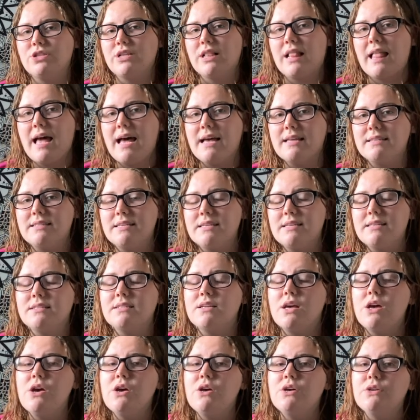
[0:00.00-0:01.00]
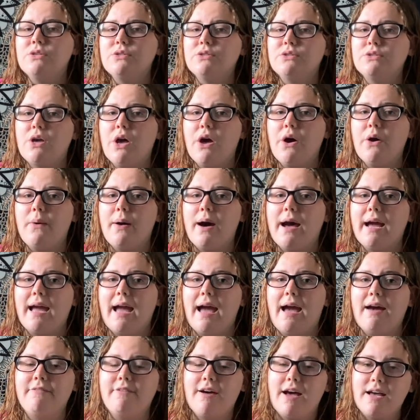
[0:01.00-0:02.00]
classes, so I
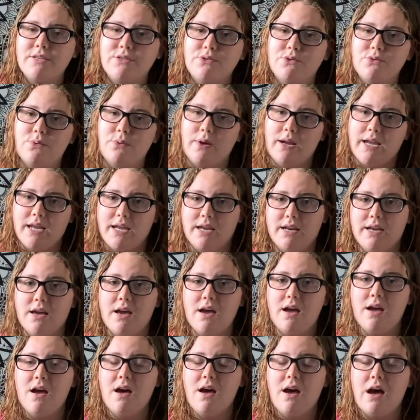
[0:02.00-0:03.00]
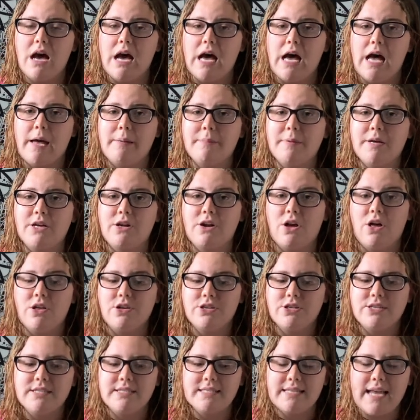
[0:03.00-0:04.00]
have high school and college
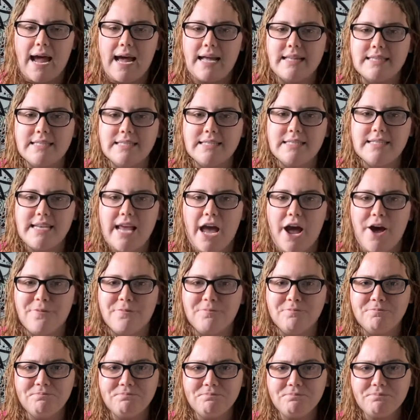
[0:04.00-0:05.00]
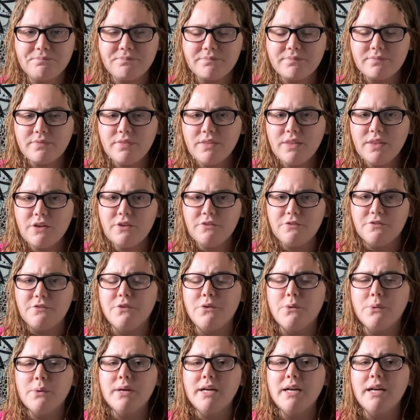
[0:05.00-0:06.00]
stats. Now,
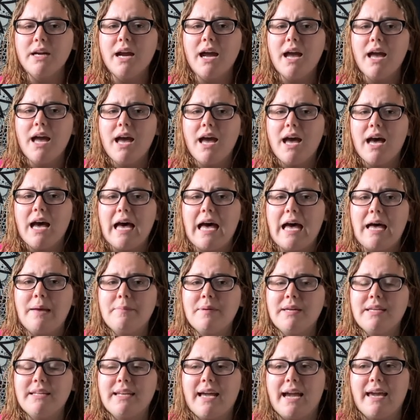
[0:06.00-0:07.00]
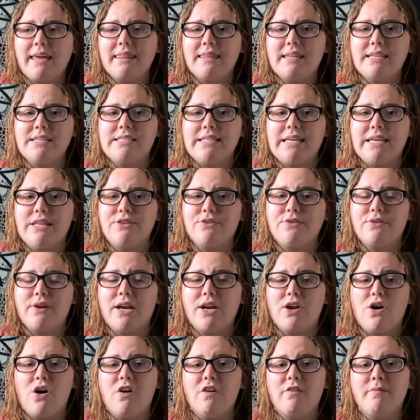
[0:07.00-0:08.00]
for 9th and 10th
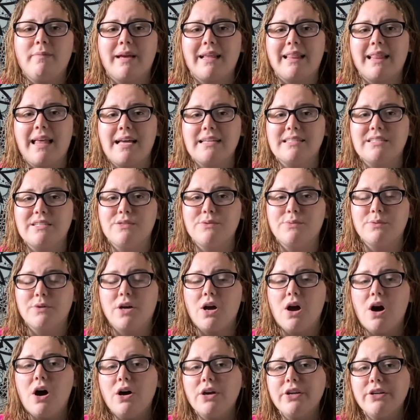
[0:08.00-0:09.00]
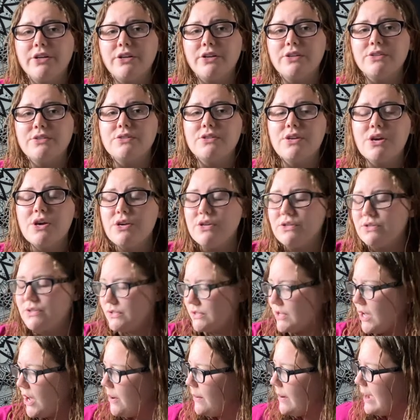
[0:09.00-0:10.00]
grade, all of my classes were honors,
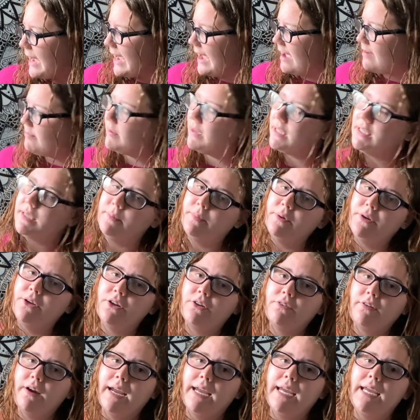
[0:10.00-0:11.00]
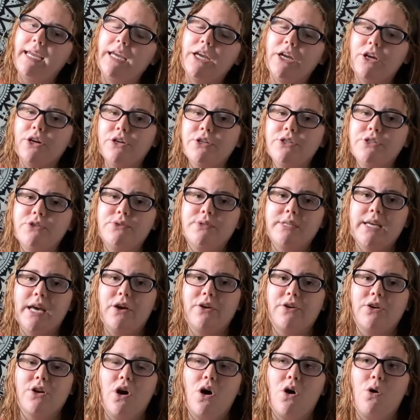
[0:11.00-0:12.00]
so I have my computer right here to
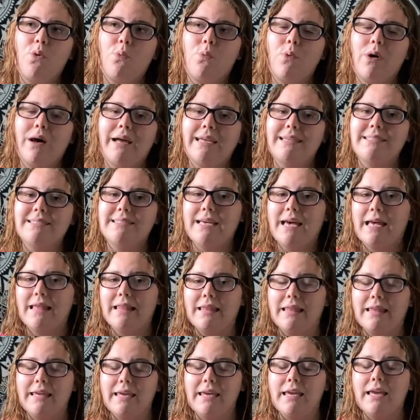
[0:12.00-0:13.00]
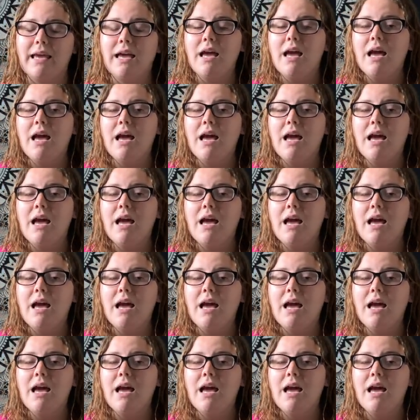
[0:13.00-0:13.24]
tell y'all what exactly